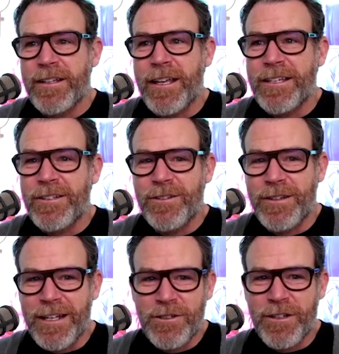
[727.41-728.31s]
like
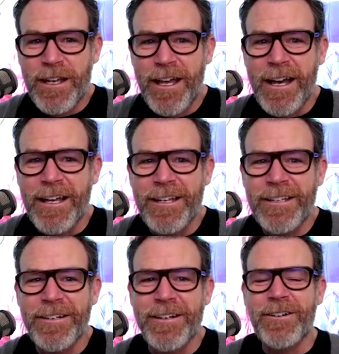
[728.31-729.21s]
that's your guy,
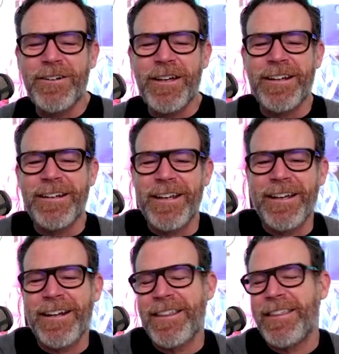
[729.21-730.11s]

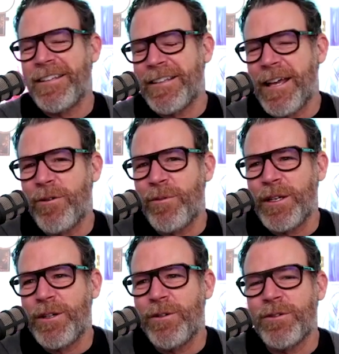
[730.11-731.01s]
and I think that would
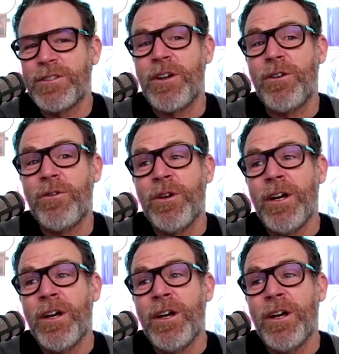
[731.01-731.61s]
be cool. So